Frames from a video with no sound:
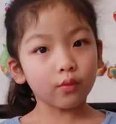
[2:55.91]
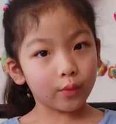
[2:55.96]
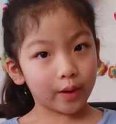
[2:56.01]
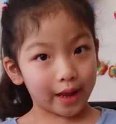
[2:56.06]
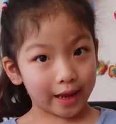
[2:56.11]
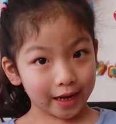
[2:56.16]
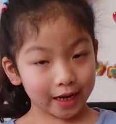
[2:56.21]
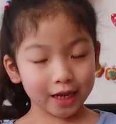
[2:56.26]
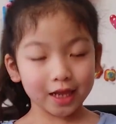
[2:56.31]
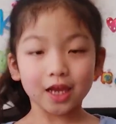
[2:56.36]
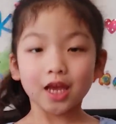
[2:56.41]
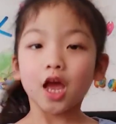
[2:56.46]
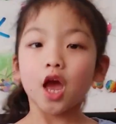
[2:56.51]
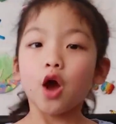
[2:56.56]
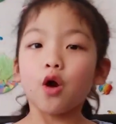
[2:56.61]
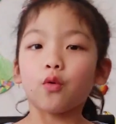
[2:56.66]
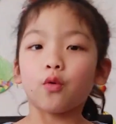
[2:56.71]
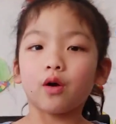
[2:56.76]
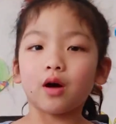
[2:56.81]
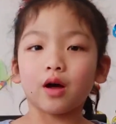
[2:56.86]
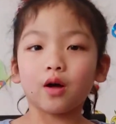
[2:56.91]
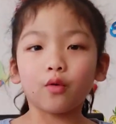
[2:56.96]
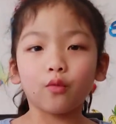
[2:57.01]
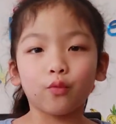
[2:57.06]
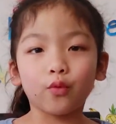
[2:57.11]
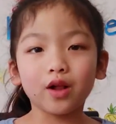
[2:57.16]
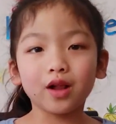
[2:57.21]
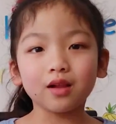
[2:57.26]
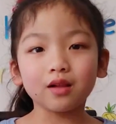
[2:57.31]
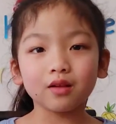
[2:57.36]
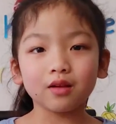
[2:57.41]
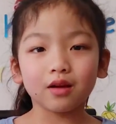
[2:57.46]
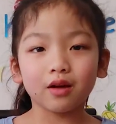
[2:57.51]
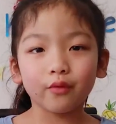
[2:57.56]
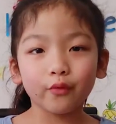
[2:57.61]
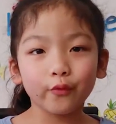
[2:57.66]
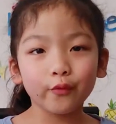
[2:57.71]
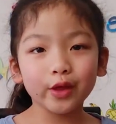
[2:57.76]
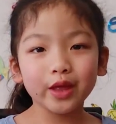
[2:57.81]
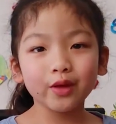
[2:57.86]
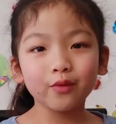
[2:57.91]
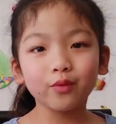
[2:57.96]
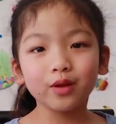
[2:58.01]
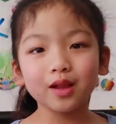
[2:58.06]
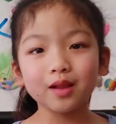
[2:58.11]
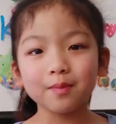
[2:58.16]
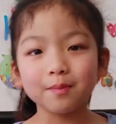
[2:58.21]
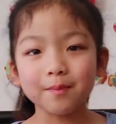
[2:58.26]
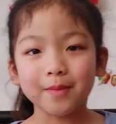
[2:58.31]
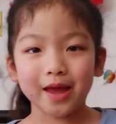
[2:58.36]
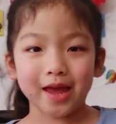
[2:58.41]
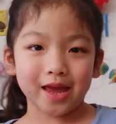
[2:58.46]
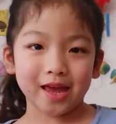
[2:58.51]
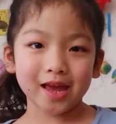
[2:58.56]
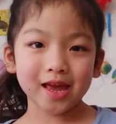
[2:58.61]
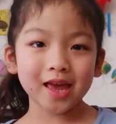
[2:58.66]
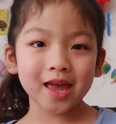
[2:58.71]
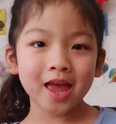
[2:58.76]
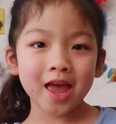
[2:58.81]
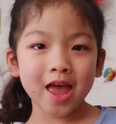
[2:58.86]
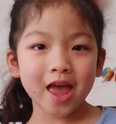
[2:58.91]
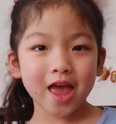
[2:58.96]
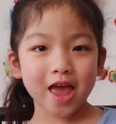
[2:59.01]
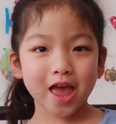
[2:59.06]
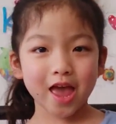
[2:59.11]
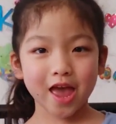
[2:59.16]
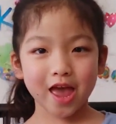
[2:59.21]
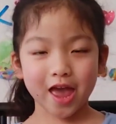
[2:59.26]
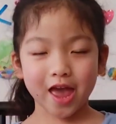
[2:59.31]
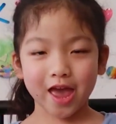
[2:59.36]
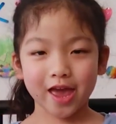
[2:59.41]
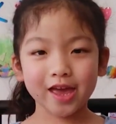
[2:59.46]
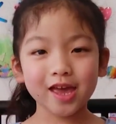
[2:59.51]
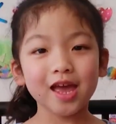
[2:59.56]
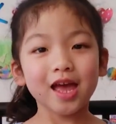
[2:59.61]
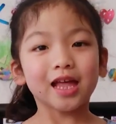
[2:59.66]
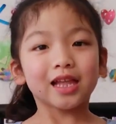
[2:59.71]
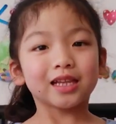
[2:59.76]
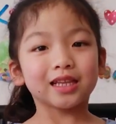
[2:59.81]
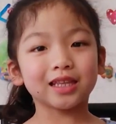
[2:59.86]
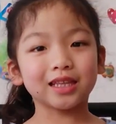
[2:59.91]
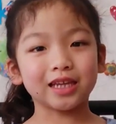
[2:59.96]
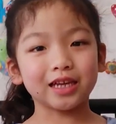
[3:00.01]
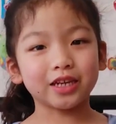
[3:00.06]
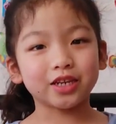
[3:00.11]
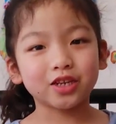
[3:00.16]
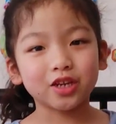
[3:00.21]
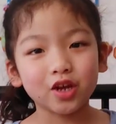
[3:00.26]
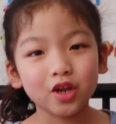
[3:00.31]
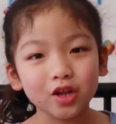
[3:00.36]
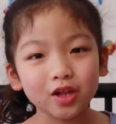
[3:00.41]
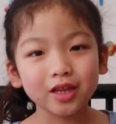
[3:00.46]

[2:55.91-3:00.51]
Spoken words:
waiting, we will make a little